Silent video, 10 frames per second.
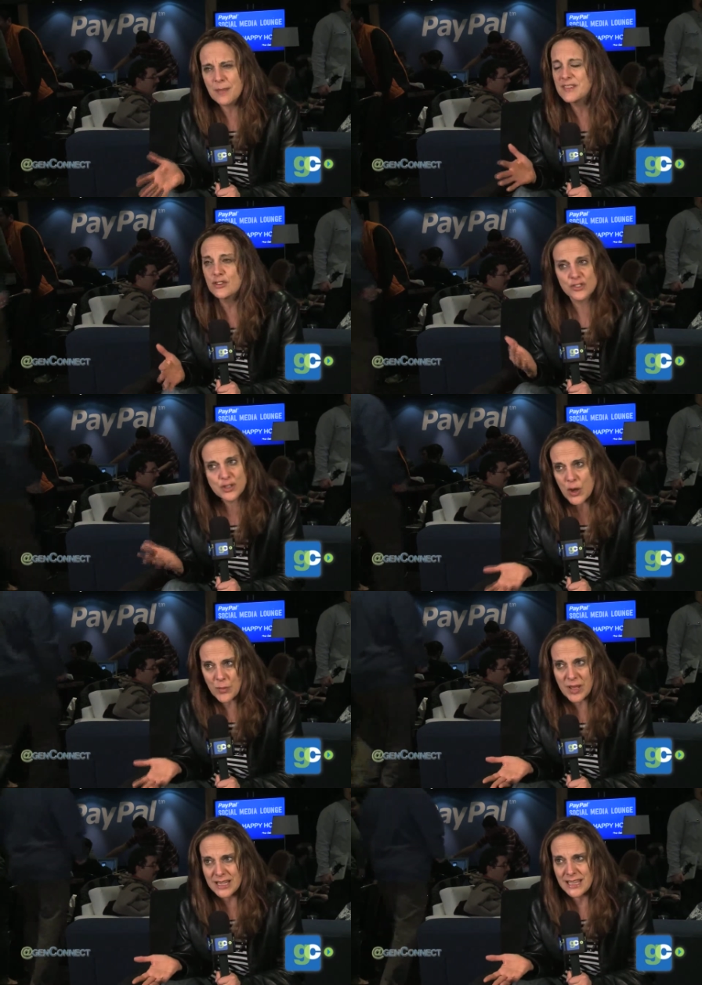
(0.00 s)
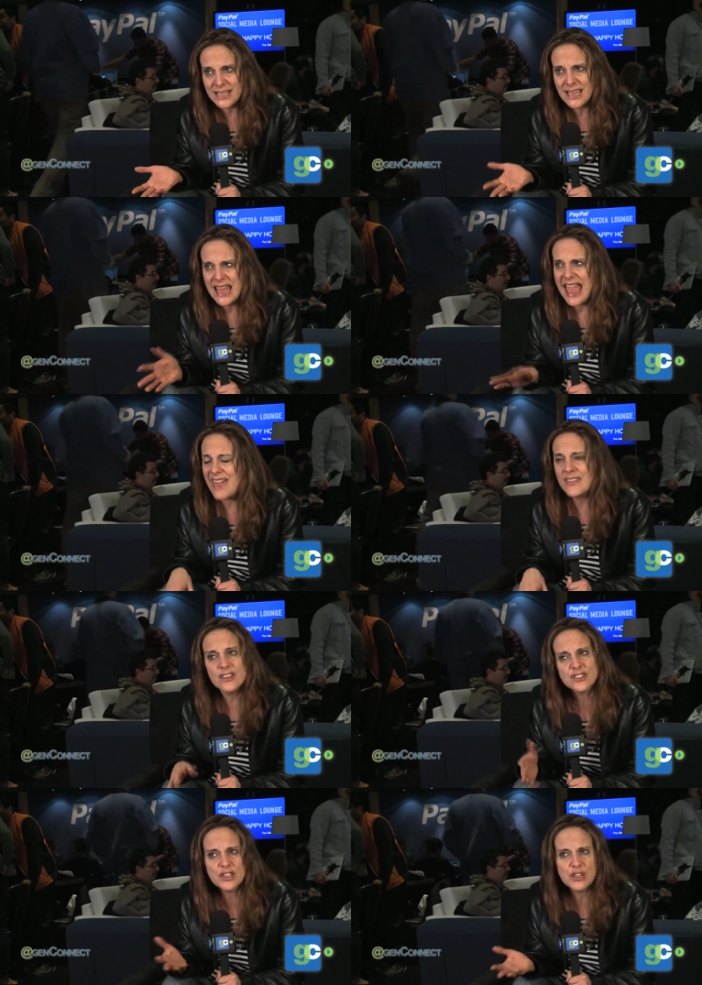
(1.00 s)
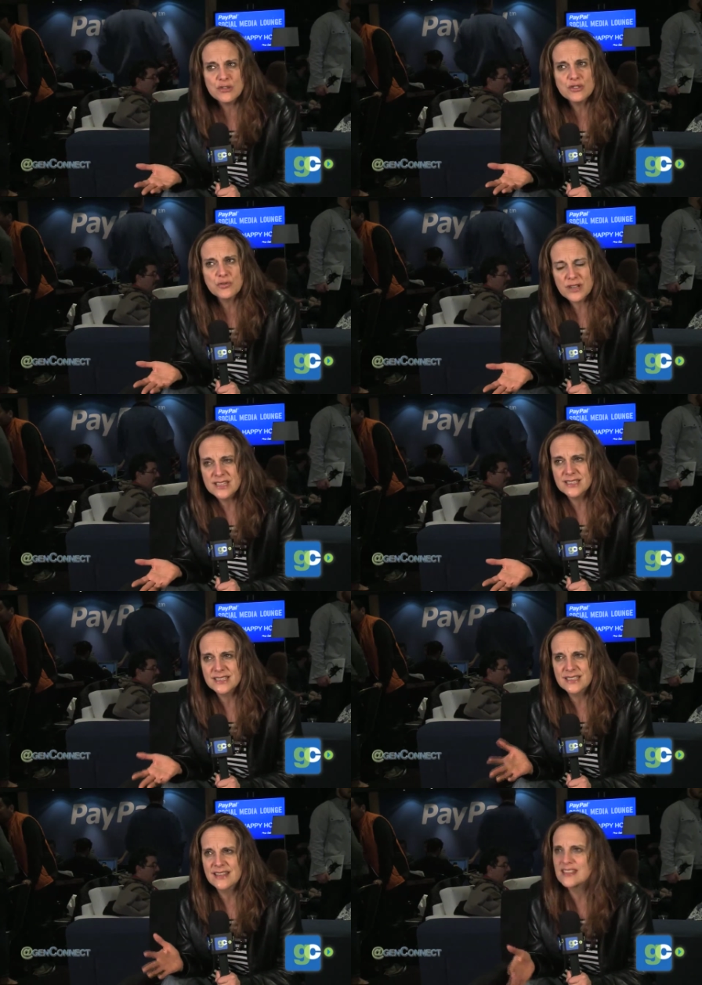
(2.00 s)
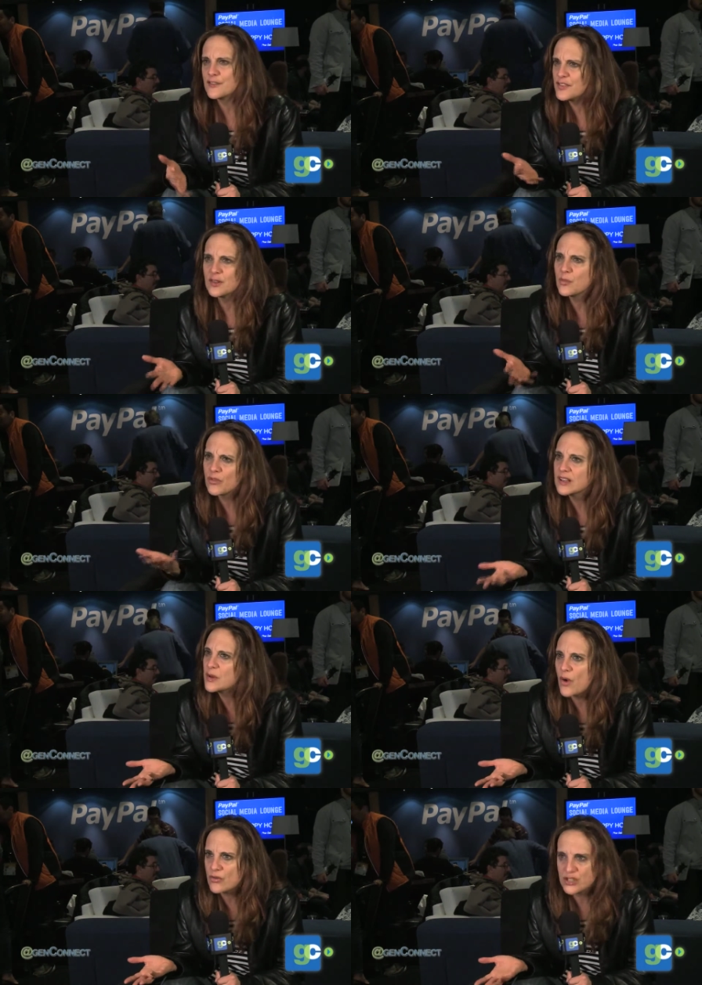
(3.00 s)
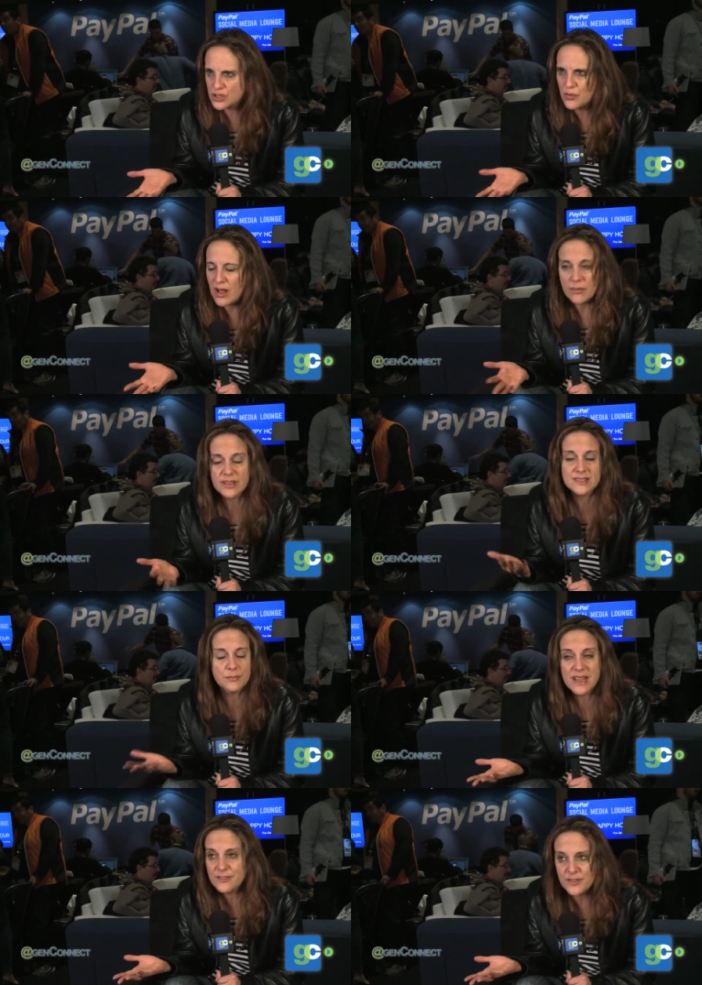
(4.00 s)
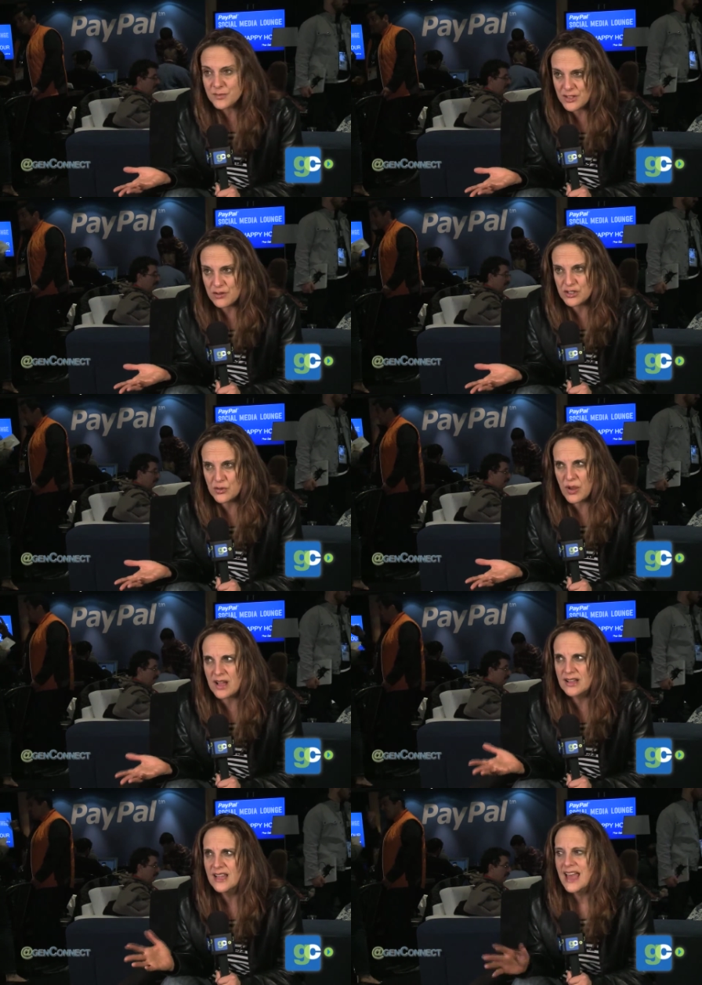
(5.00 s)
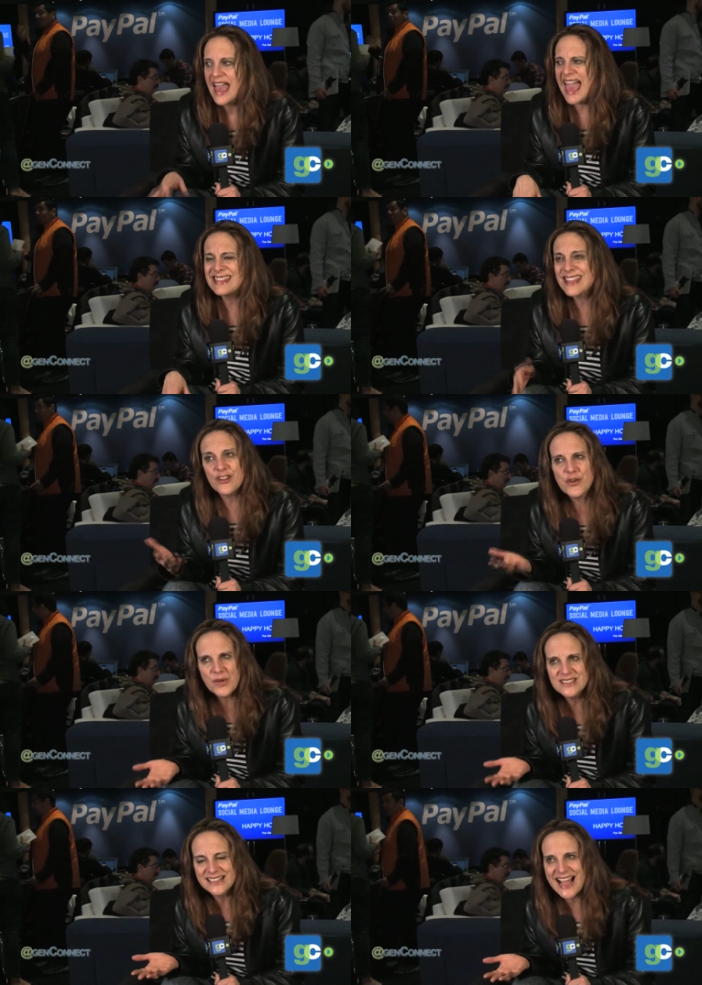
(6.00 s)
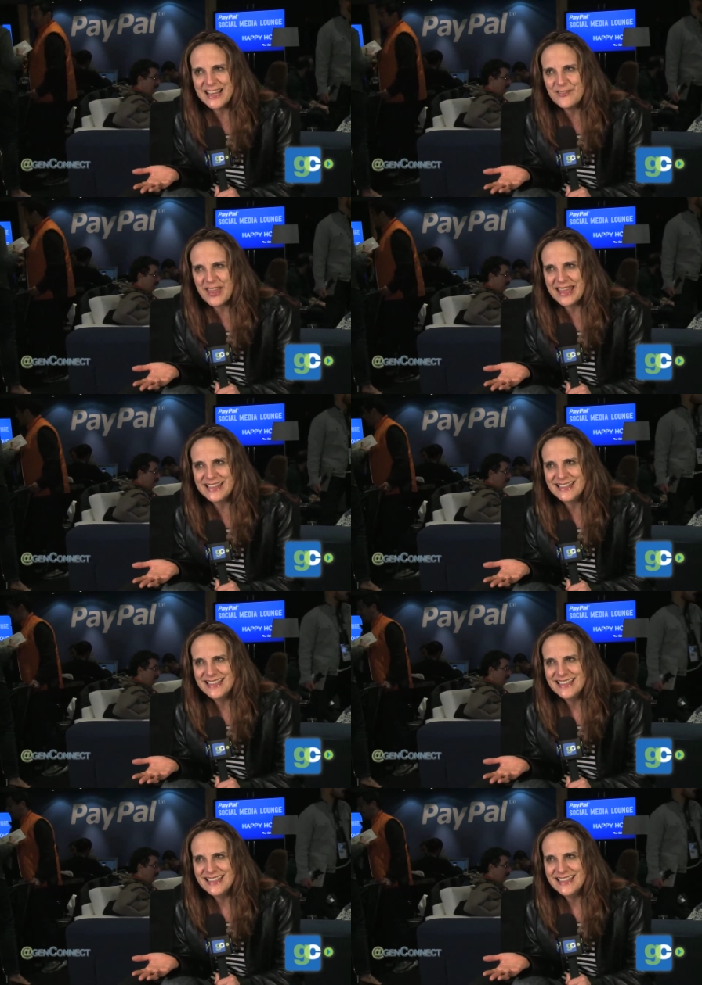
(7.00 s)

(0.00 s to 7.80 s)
I mean, there's no money, and then there's a huge risk that the film really won't do well because many films don't do well, and they're the ones that kind of get